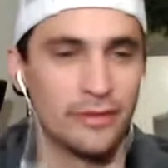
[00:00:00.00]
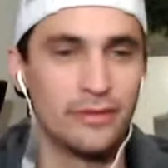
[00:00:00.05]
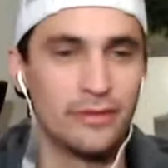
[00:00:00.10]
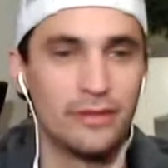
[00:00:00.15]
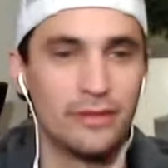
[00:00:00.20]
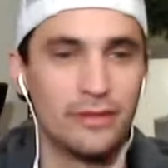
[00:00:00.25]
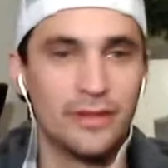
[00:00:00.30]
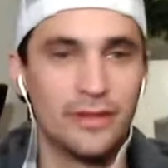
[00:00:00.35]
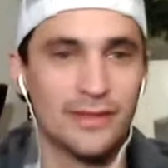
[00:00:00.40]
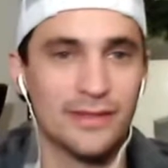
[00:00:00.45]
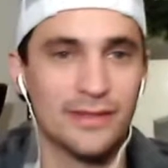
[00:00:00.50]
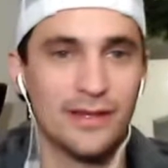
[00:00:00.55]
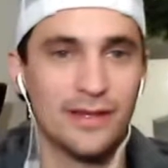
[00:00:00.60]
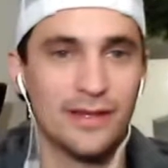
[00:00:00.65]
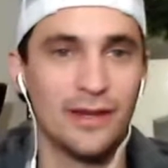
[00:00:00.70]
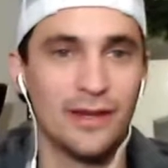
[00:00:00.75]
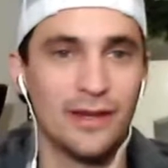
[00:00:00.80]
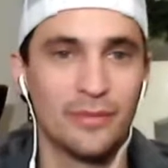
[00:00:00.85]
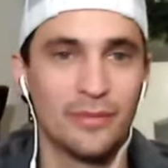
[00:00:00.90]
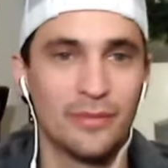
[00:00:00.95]
doesn't
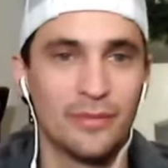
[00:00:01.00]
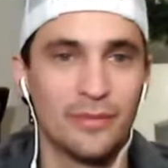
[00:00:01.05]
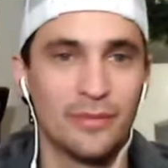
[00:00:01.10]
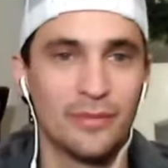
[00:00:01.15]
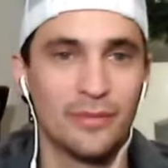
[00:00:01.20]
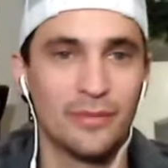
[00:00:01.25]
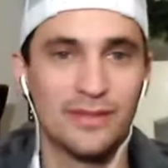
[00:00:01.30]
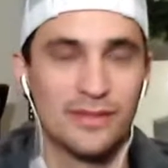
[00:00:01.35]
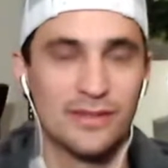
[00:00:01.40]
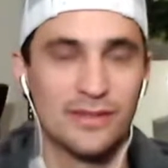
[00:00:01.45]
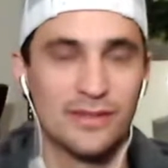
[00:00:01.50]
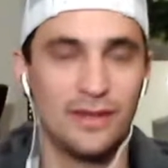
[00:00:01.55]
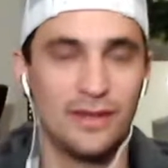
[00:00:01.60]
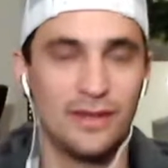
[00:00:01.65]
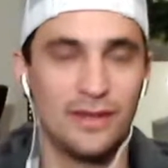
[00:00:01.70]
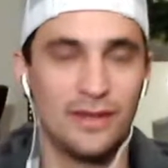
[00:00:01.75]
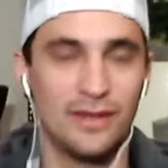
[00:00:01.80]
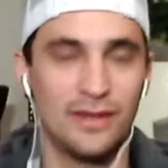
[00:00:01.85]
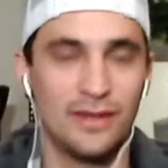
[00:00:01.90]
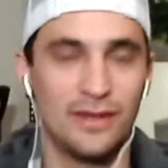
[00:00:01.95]
care because it's
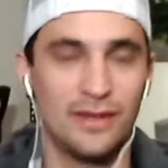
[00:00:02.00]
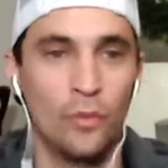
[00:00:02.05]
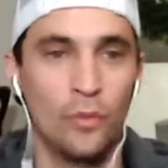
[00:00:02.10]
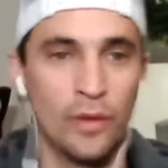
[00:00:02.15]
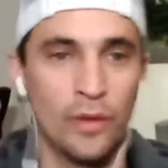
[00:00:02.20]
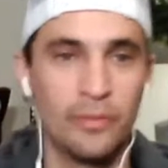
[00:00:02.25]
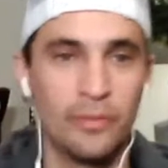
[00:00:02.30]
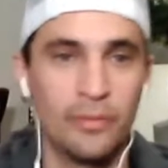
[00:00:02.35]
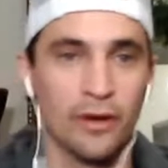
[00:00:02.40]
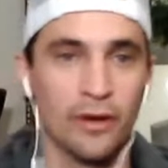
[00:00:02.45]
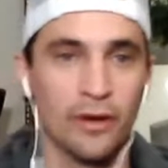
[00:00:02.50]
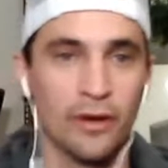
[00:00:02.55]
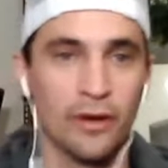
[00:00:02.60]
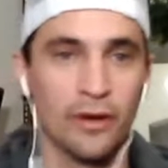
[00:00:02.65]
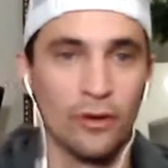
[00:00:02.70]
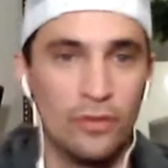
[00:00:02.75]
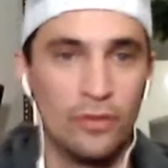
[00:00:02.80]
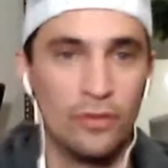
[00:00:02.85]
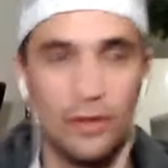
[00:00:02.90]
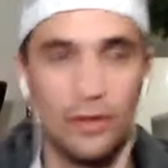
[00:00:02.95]
one
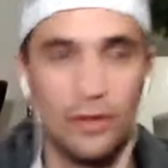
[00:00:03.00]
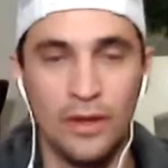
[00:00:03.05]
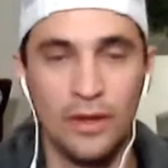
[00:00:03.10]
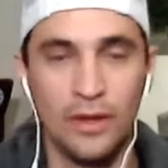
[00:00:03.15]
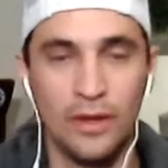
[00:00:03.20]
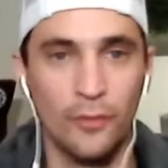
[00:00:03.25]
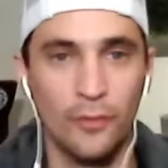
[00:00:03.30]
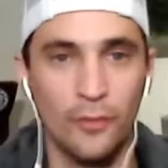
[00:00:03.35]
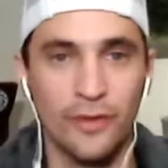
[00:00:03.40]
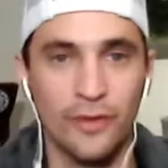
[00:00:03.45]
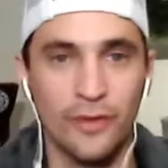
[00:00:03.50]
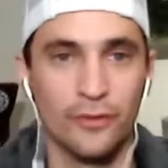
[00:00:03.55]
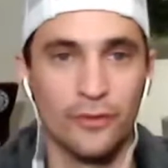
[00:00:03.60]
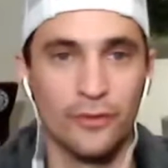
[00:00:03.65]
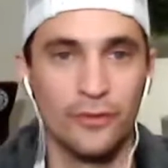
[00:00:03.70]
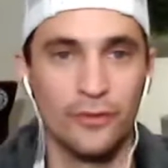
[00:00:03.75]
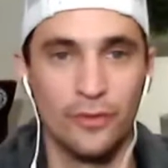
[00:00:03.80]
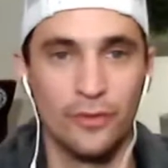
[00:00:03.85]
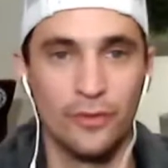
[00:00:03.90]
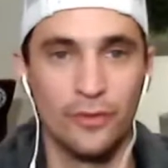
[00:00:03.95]
barrel when they're
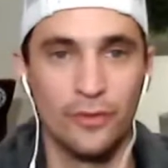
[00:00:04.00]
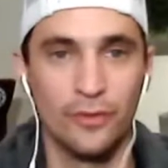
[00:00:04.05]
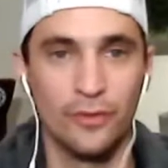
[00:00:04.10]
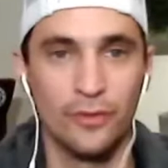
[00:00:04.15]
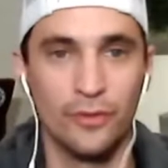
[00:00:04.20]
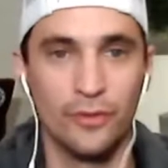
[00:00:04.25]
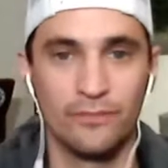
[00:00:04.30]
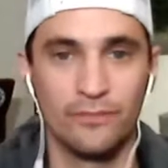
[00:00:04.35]
doing,